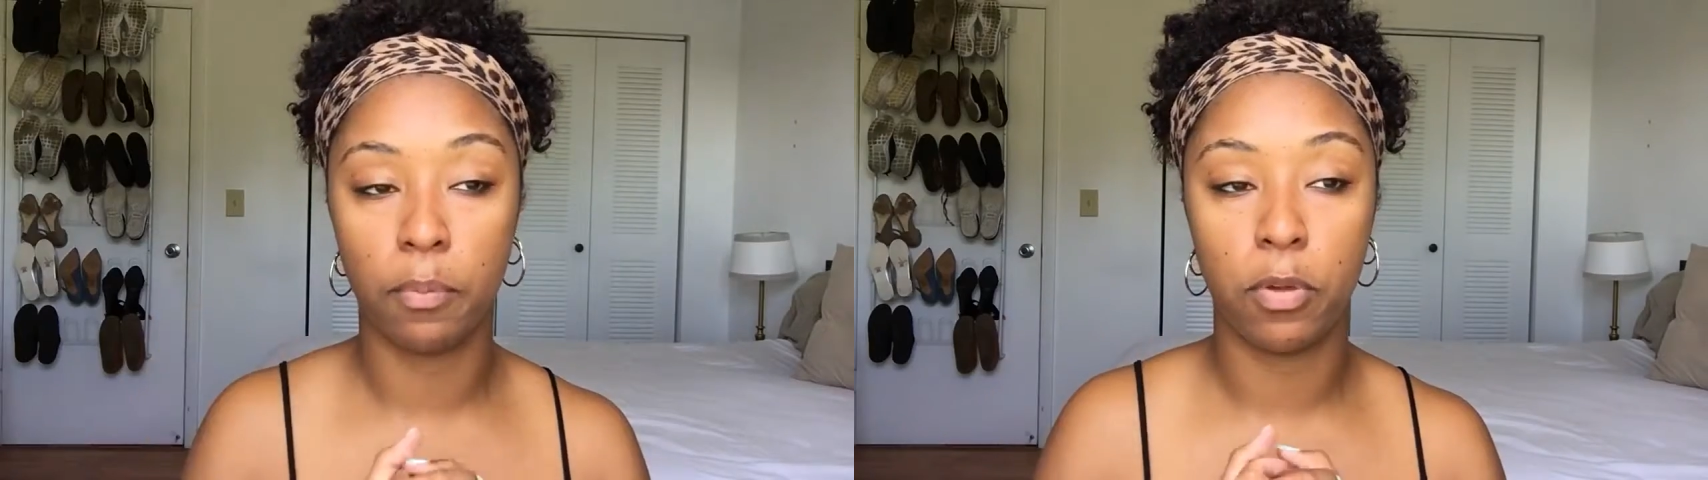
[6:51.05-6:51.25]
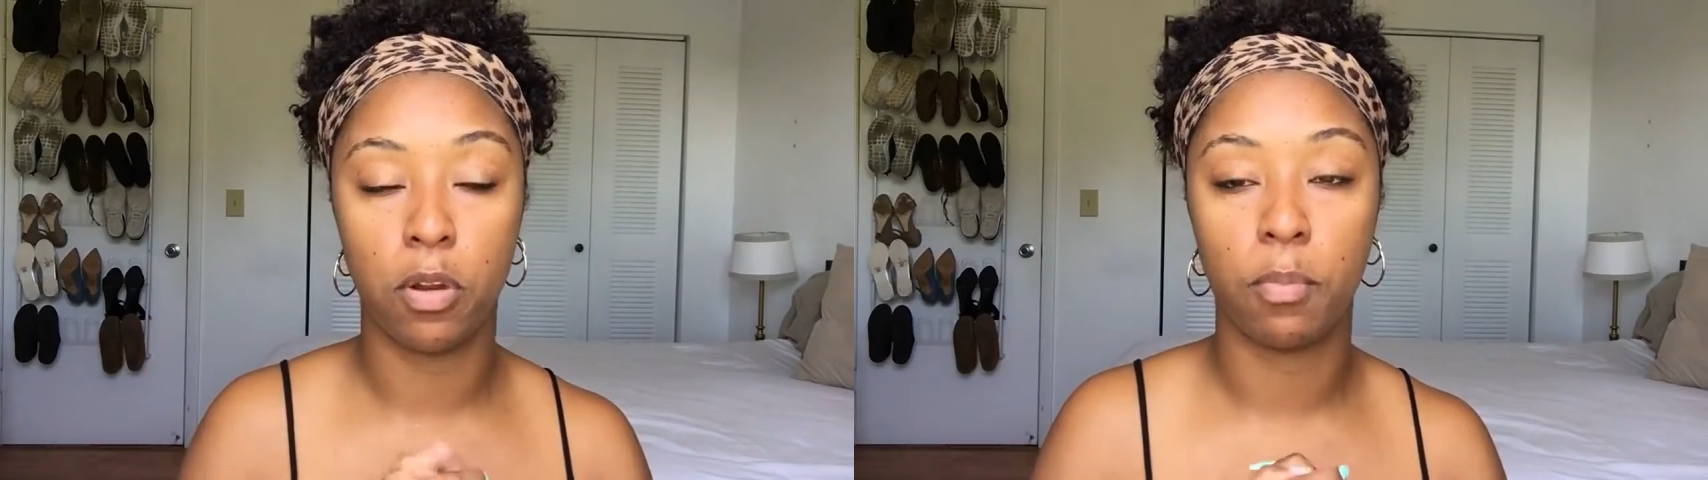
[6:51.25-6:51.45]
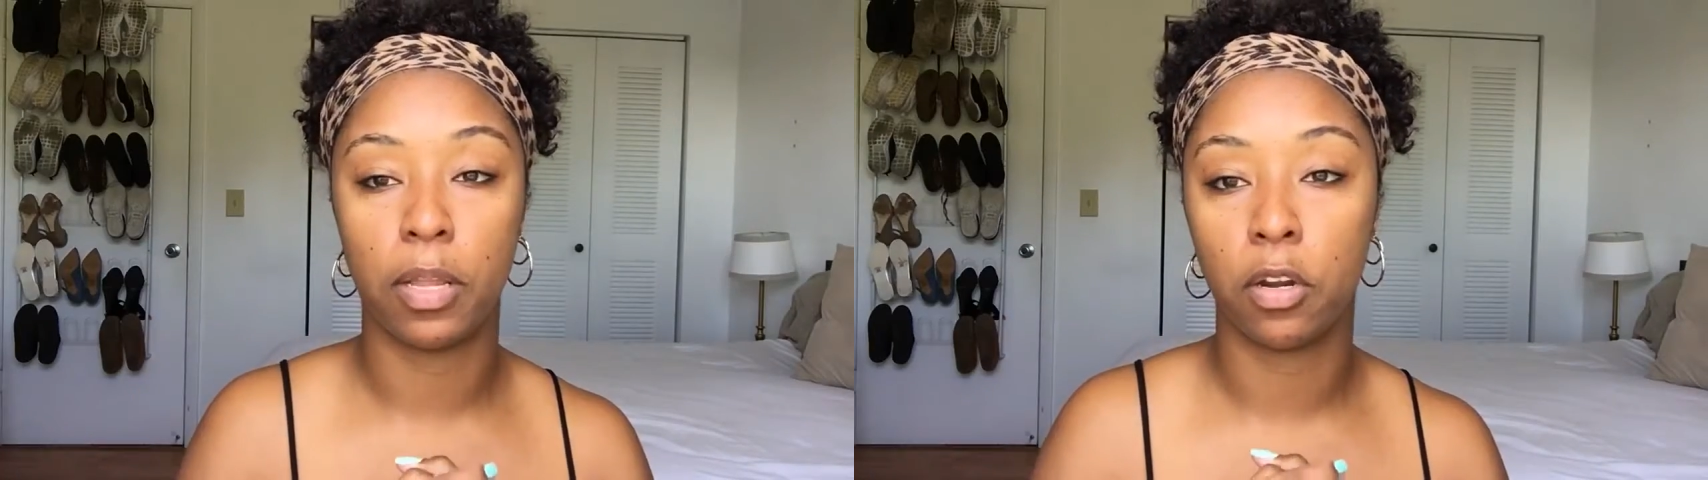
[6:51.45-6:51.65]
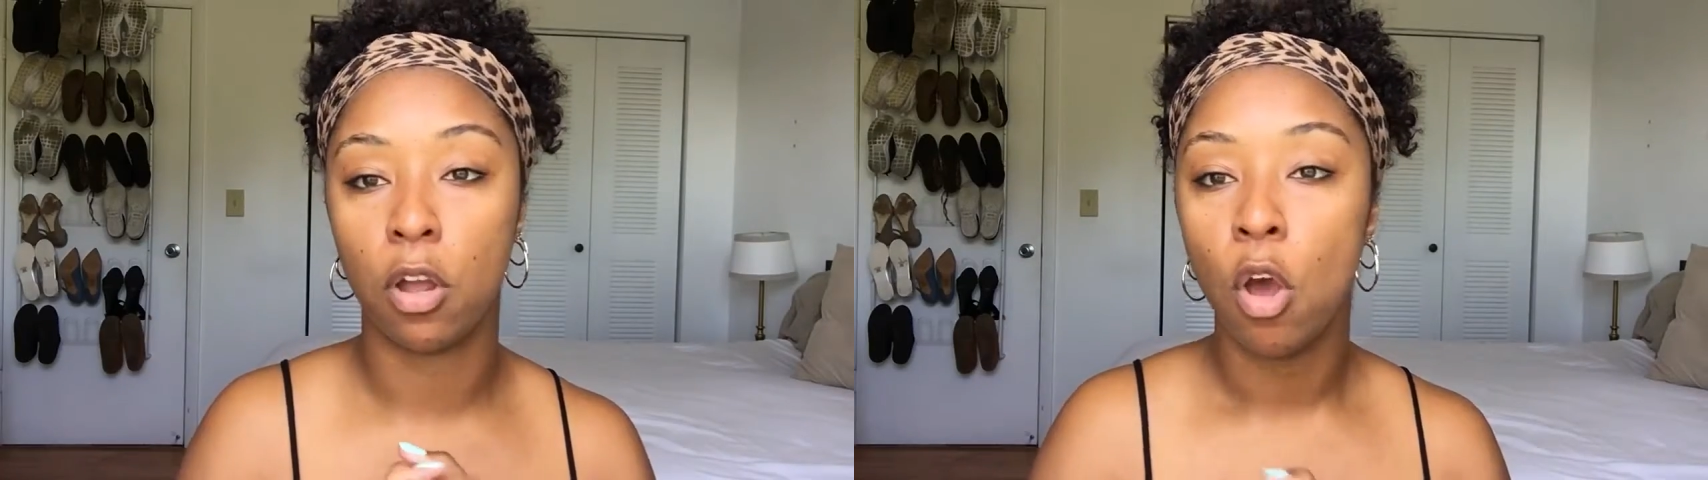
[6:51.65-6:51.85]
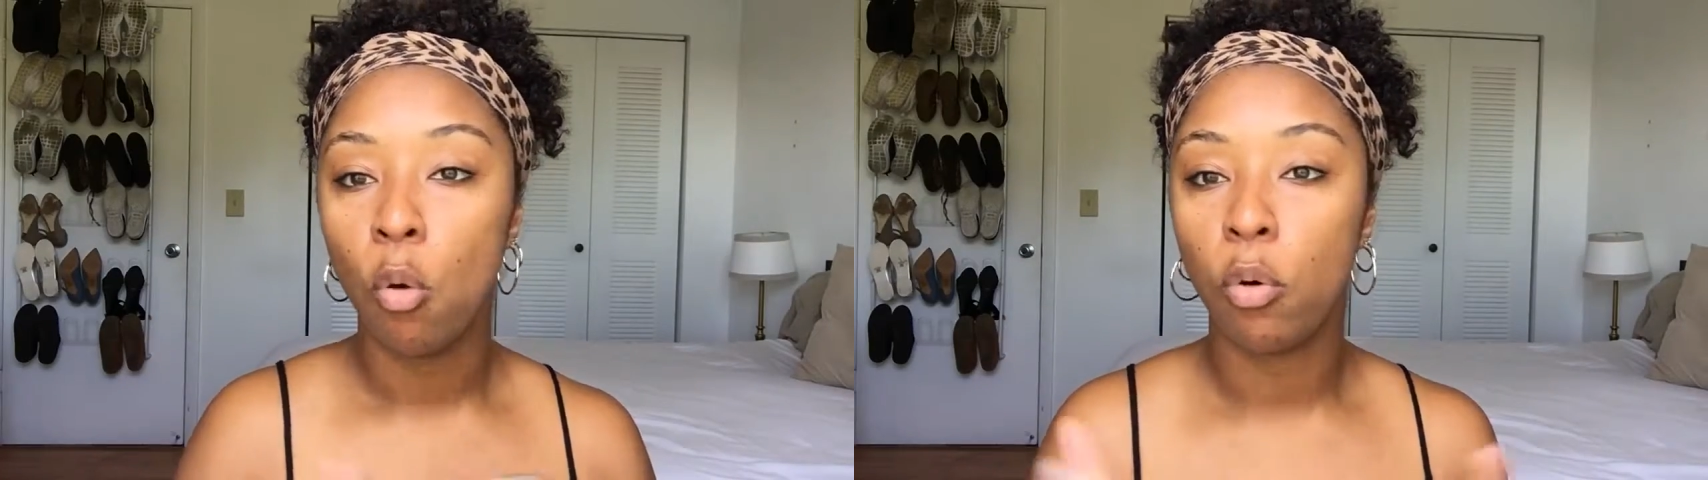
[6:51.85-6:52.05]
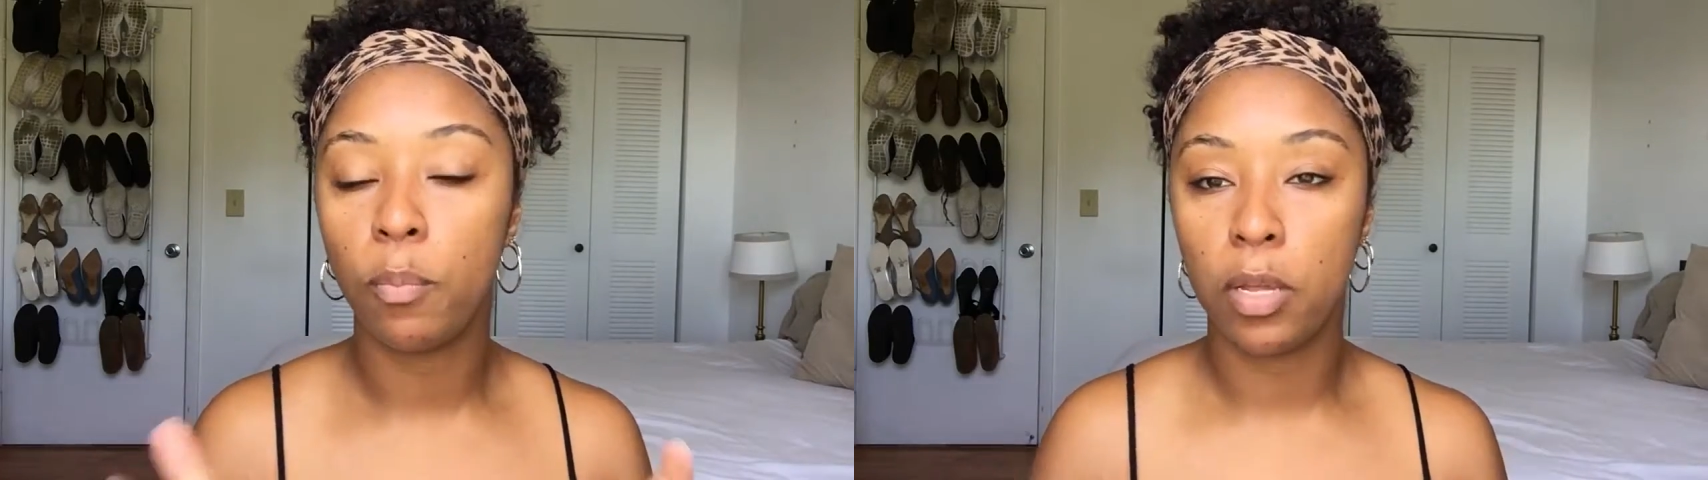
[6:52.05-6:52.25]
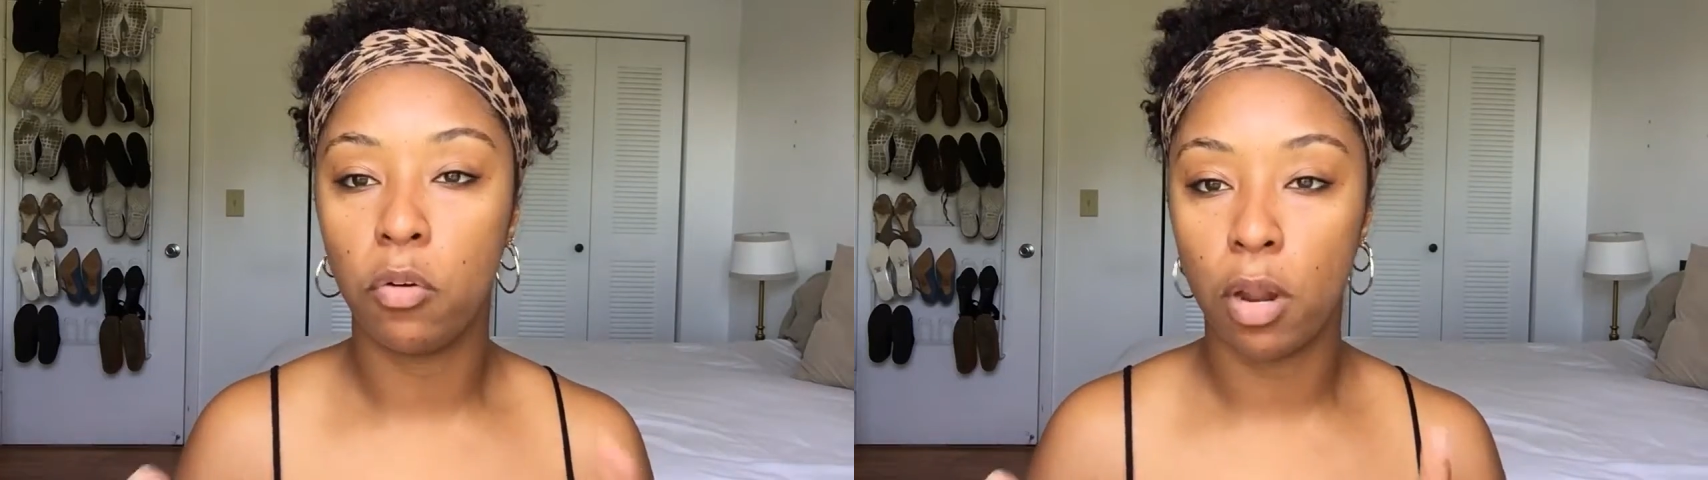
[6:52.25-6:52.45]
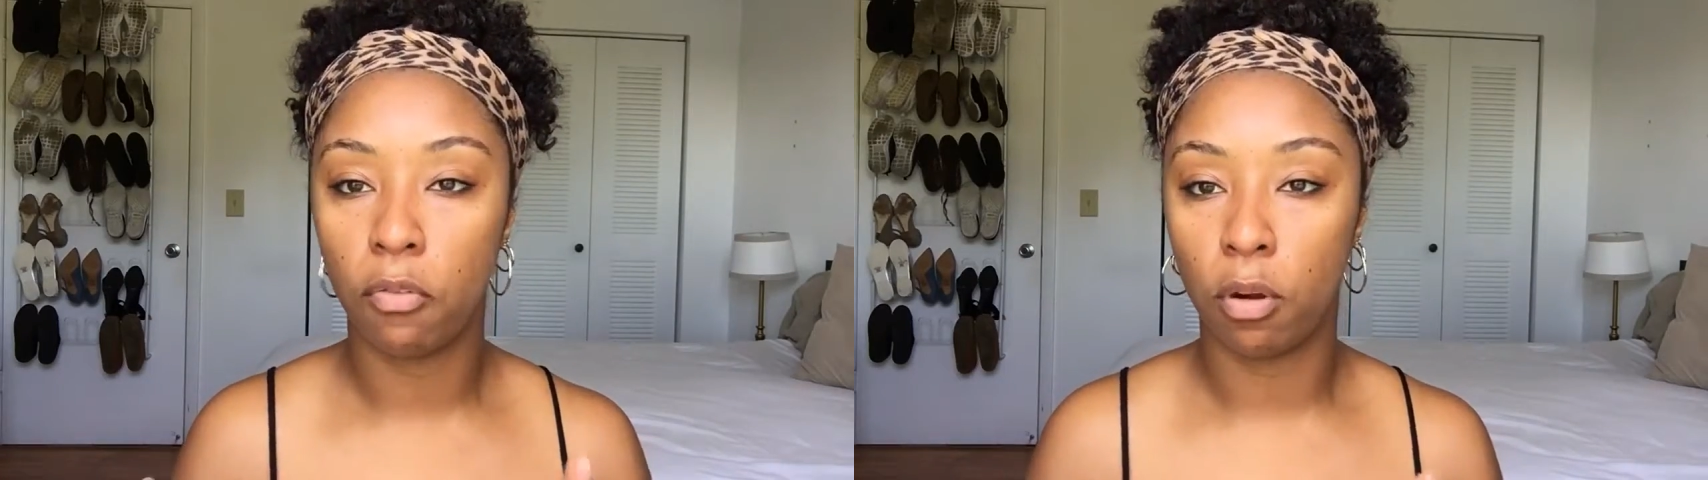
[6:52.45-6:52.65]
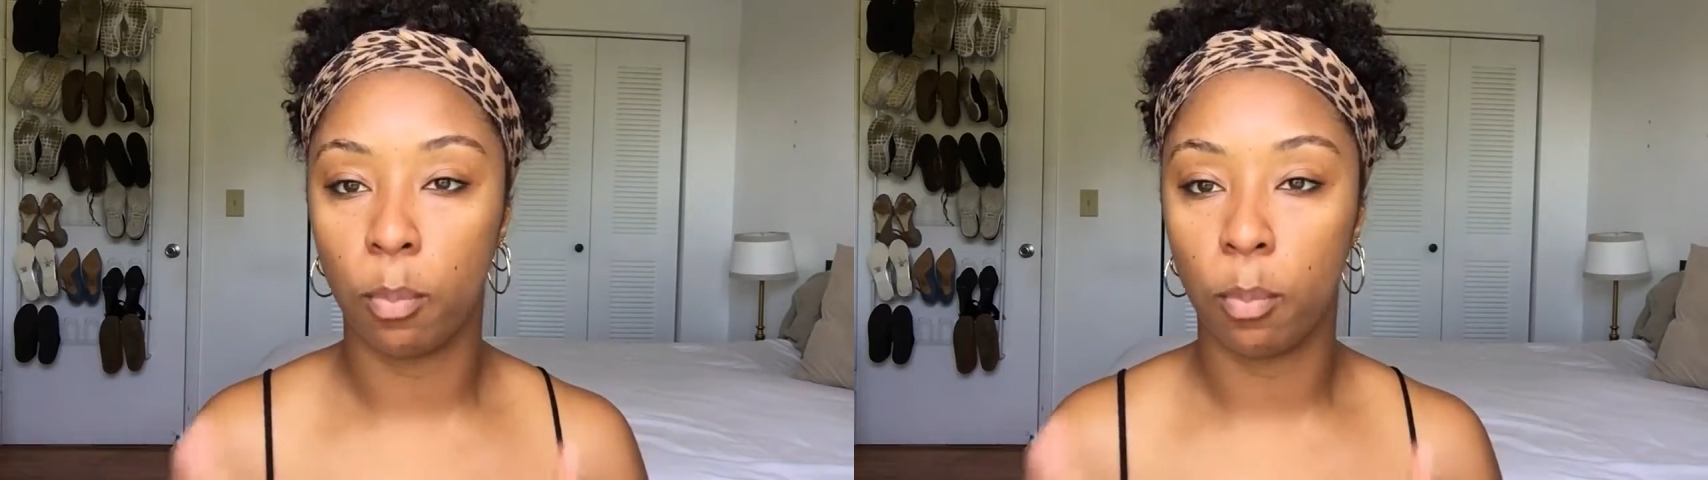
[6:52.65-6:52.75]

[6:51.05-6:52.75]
Beauty Blender would be great for